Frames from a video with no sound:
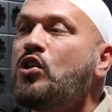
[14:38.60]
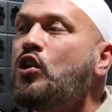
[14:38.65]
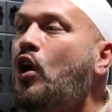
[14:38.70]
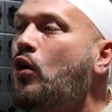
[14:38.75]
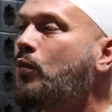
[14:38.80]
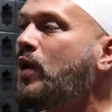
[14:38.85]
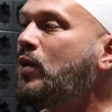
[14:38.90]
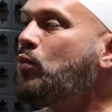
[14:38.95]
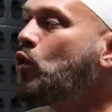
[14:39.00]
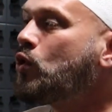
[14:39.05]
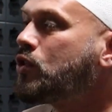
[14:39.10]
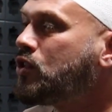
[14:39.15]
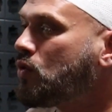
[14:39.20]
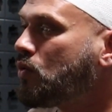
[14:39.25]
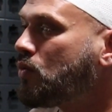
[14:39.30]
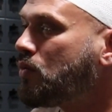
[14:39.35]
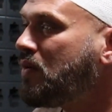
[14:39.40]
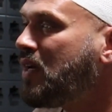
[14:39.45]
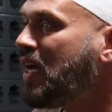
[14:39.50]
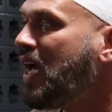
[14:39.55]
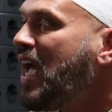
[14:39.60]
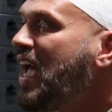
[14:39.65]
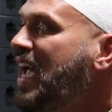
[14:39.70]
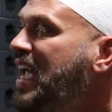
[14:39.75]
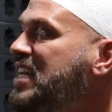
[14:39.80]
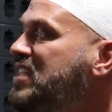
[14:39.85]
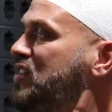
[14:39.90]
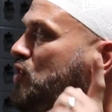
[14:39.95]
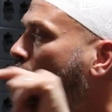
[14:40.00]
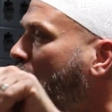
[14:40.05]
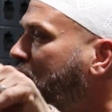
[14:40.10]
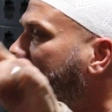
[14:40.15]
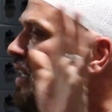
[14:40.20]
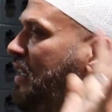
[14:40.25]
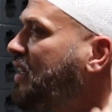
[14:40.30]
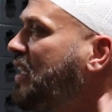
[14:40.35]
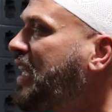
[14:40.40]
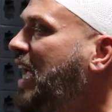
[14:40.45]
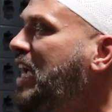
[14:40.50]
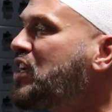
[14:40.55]
will not reward you. It is not
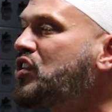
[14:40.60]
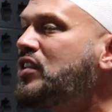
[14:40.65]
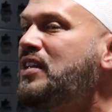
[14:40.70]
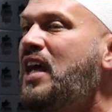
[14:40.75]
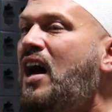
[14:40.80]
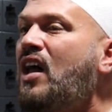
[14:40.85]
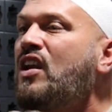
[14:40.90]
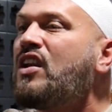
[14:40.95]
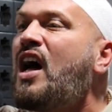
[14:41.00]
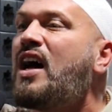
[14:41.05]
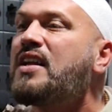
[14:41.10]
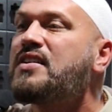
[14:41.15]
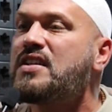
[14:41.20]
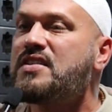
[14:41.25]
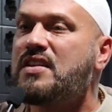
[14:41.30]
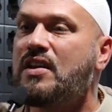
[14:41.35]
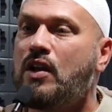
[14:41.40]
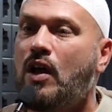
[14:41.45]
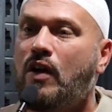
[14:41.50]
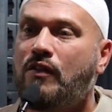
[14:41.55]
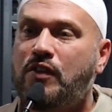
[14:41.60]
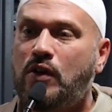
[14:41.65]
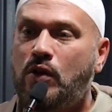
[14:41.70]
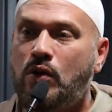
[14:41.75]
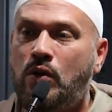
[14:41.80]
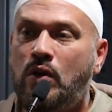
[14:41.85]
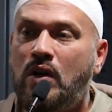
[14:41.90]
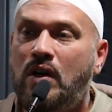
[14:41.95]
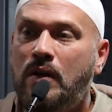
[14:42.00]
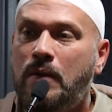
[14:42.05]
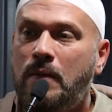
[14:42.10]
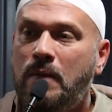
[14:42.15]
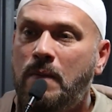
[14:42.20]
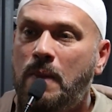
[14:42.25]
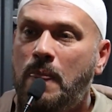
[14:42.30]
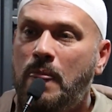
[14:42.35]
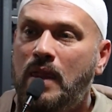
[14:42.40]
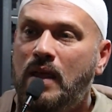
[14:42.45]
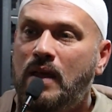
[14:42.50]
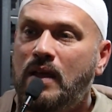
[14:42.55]
an indication that Allah doesn't love you.
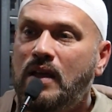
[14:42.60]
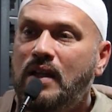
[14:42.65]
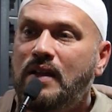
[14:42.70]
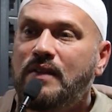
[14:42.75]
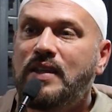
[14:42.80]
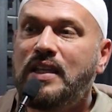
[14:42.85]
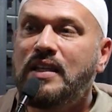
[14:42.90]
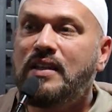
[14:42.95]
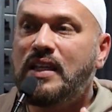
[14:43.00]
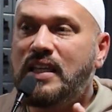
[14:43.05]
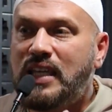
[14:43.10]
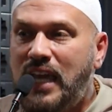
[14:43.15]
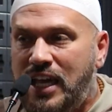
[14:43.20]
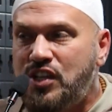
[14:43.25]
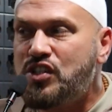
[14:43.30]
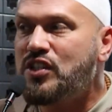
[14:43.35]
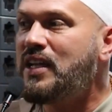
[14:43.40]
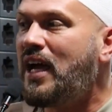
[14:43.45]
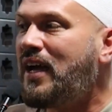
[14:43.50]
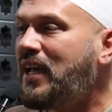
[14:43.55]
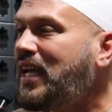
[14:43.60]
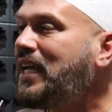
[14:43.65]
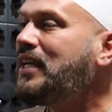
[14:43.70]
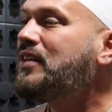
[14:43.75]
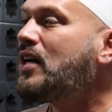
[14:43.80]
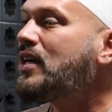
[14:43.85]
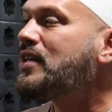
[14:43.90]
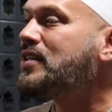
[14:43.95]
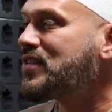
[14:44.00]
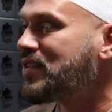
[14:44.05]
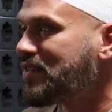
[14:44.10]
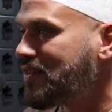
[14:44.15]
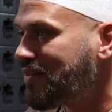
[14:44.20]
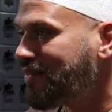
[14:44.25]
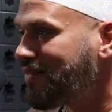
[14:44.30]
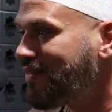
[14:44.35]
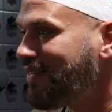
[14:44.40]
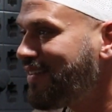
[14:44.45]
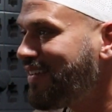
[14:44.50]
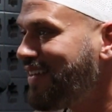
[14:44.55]
The indication that he does
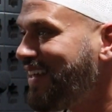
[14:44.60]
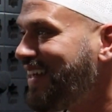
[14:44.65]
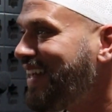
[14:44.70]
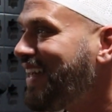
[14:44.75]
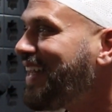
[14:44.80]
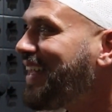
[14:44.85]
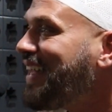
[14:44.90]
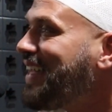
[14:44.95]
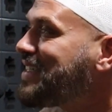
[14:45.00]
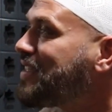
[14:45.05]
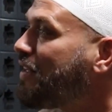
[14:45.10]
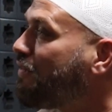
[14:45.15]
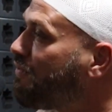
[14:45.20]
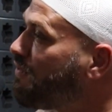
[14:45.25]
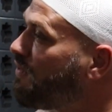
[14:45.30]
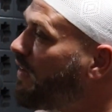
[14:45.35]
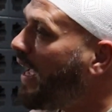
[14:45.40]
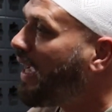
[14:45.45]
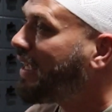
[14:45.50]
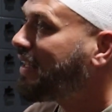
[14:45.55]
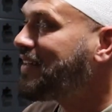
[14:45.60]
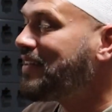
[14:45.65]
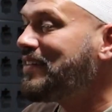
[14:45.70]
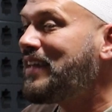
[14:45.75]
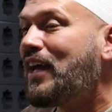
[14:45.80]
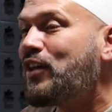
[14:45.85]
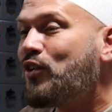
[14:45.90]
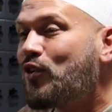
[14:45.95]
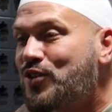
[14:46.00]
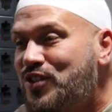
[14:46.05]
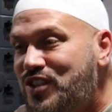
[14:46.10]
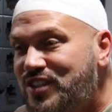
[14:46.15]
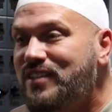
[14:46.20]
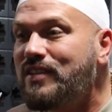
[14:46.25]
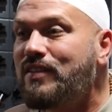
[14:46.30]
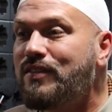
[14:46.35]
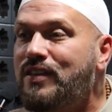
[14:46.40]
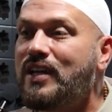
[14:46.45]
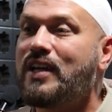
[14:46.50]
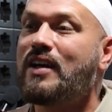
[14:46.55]
is the fact that you're
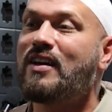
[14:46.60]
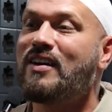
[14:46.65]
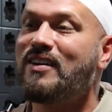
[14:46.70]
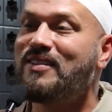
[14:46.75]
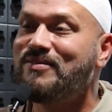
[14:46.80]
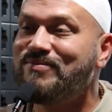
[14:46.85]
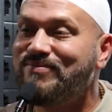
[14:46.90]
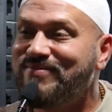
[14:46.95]
still there.